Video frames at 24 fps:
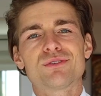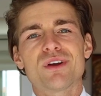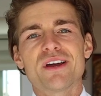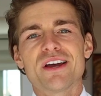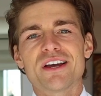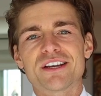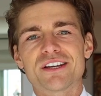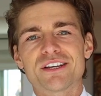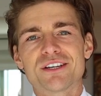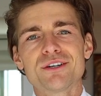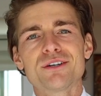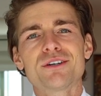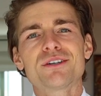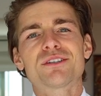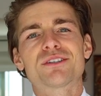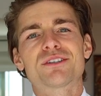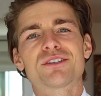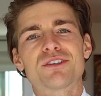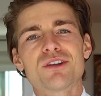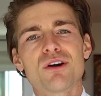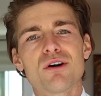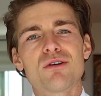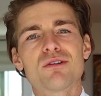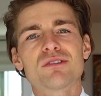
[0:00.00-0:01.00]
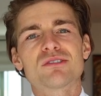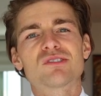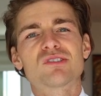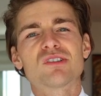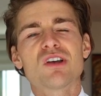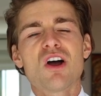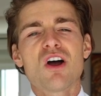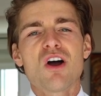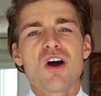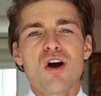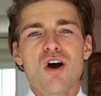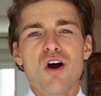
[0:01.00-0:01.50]
you a good
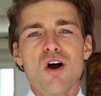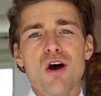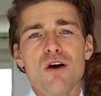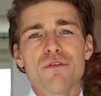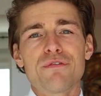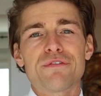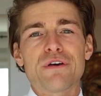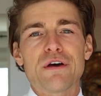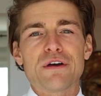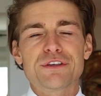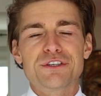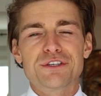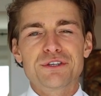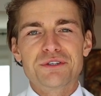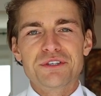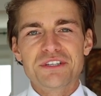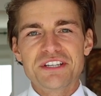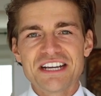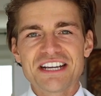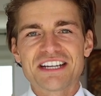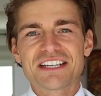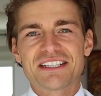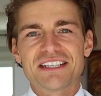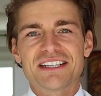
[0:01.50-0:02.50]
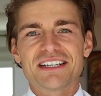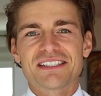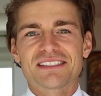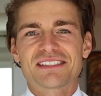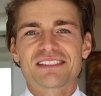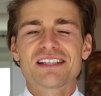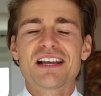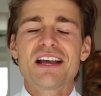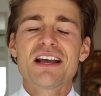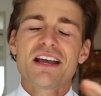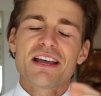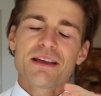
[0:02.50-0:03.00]
dose of
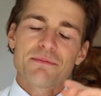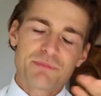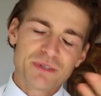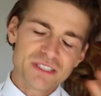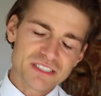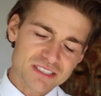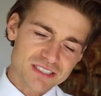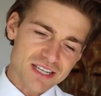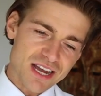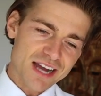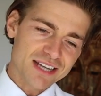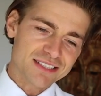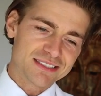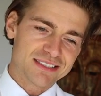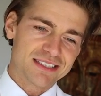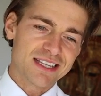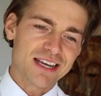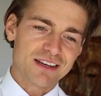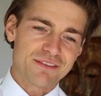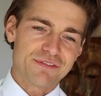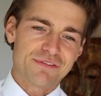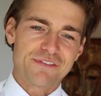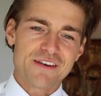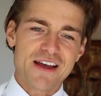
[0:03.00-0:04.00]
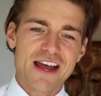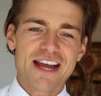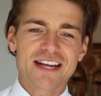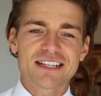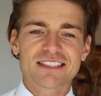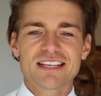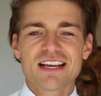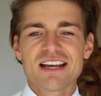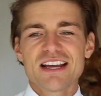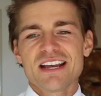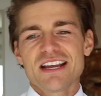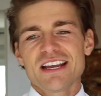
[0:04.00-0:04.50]
uniqueness. Besides that
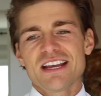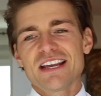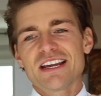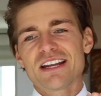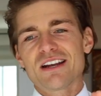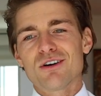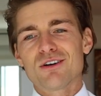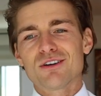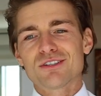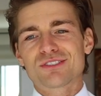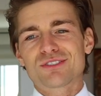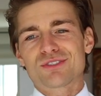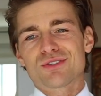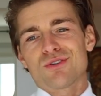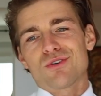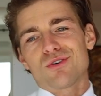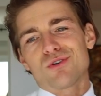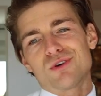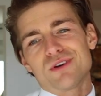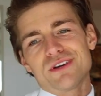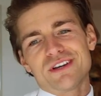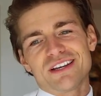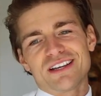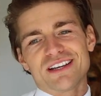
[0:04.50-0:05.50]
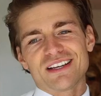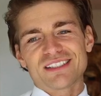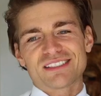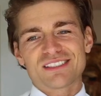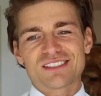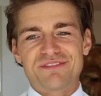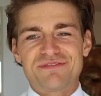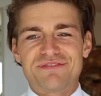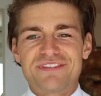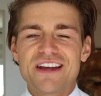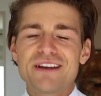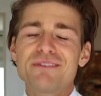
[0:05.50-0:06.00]
fact, it also
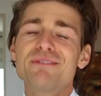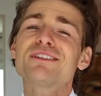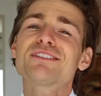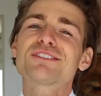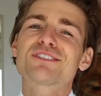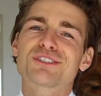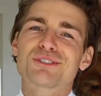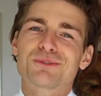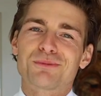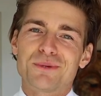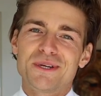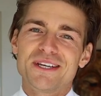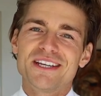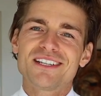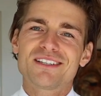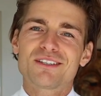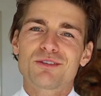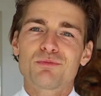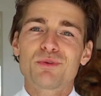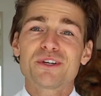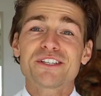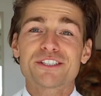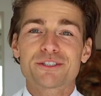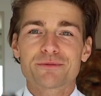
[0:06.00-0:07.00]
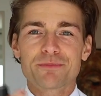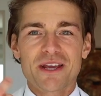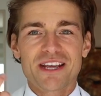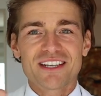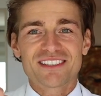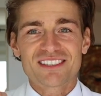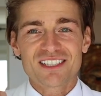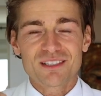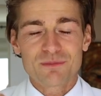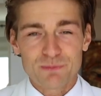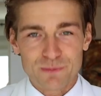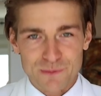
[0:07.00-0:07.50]
is very sweet, which
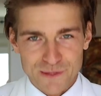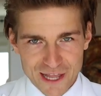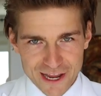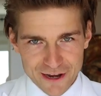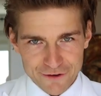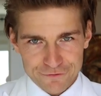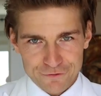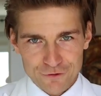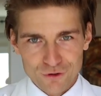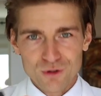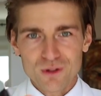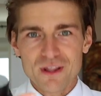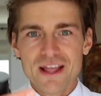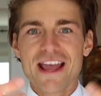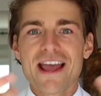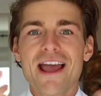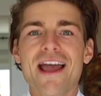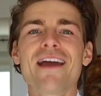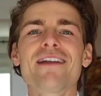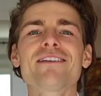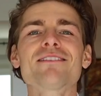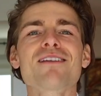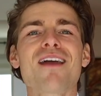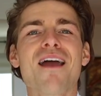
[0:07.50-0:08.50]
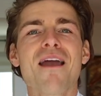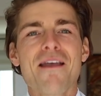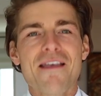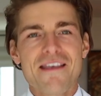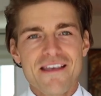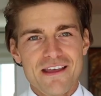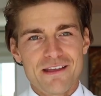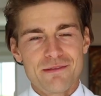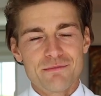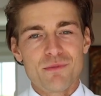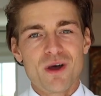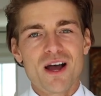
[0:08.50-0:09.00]
makes it playful and,
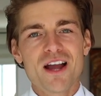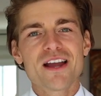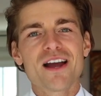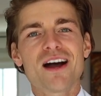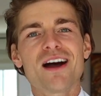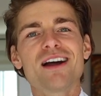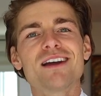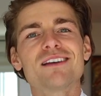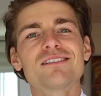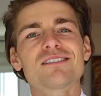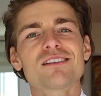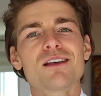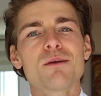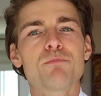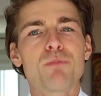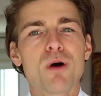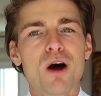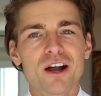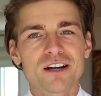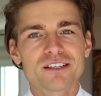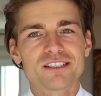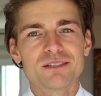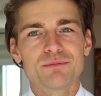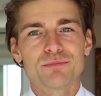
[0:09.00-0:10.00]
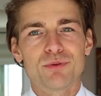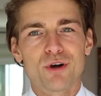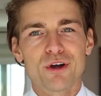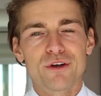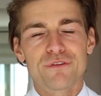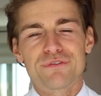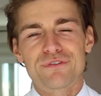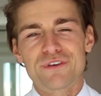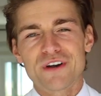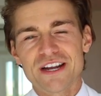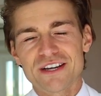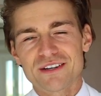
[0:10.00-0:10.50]
in my eyes, a party
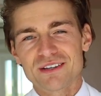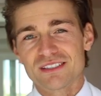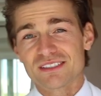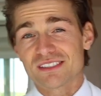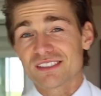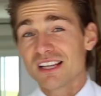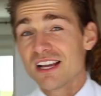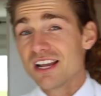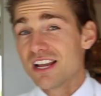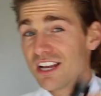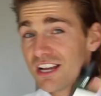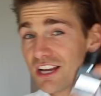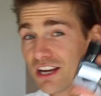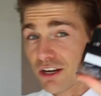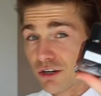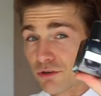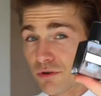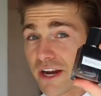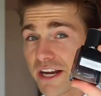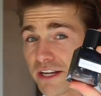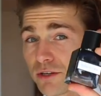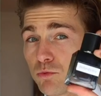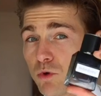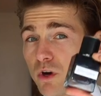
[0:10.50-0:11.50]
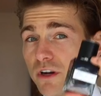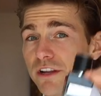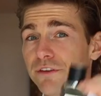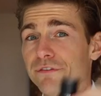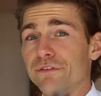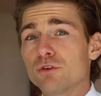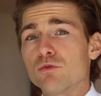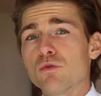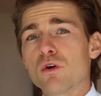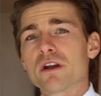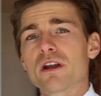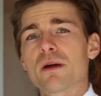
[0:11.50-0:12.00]
boy fragrance. Great one
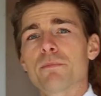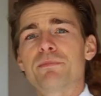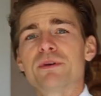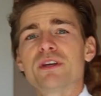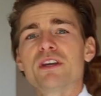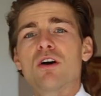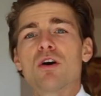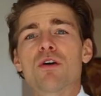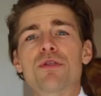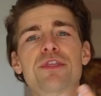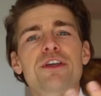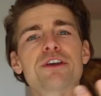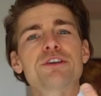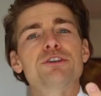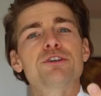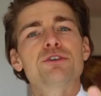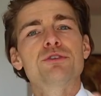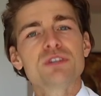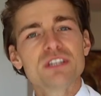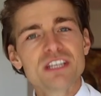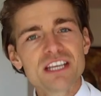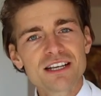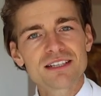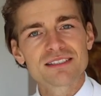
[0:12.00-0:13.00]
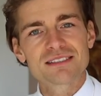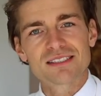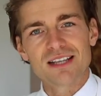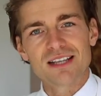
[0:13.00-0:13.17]
if you want to be on the unique